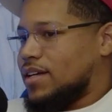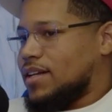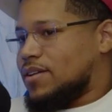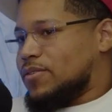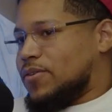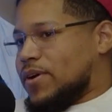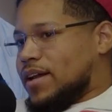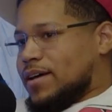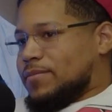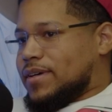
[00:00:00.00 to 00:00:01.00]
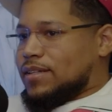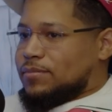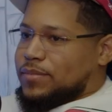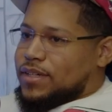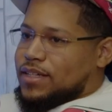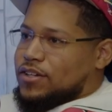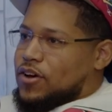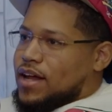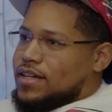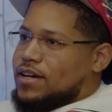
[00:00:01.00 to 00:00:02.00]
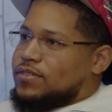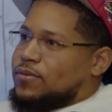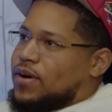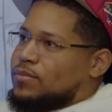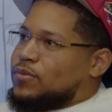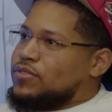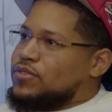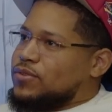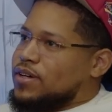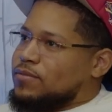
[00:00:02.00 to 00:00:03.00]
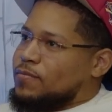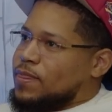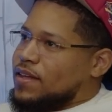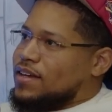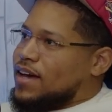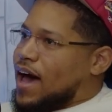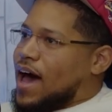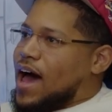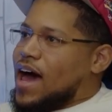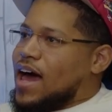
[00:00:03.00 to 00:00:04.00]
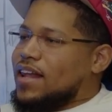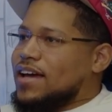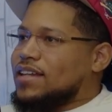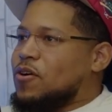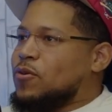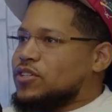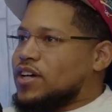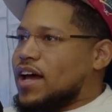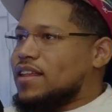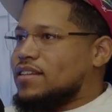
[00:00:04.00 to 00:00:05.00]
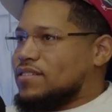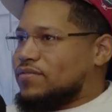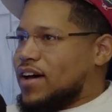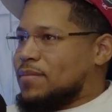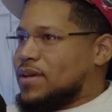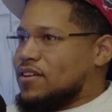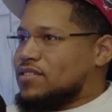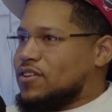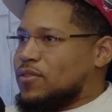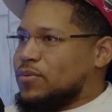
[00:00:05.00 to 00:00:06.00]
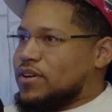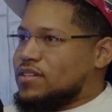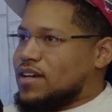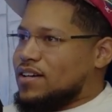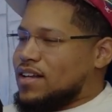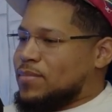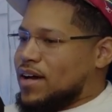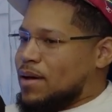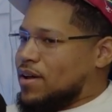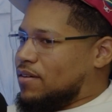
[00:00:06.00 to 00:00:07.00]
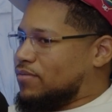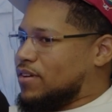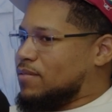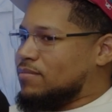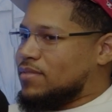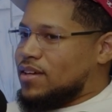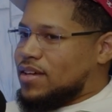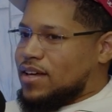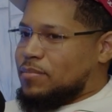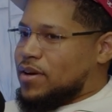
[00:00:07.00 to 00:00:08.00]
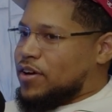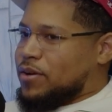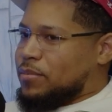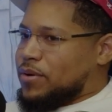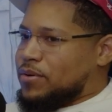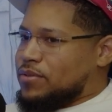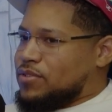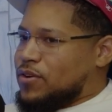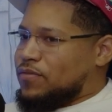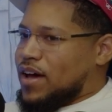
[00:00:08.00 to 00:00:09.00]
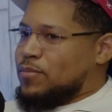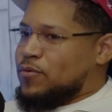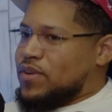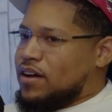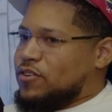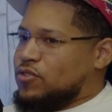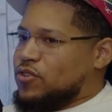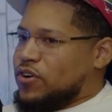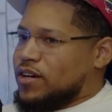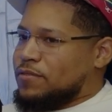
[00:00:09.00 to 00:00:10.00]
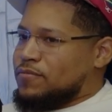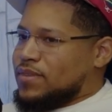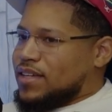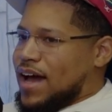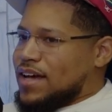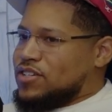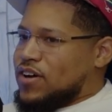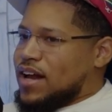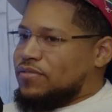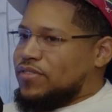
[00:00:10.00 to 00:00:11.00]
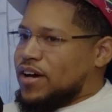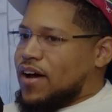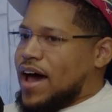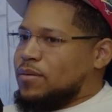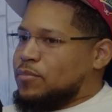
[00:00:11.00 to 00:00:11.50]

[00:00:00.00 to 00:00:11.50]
That was going on, man. But I definitely want to move to I like that whole kind of vibe down south where it's like, cause I'm not from America, bro. So if I move down to New York, I still got to figure out how to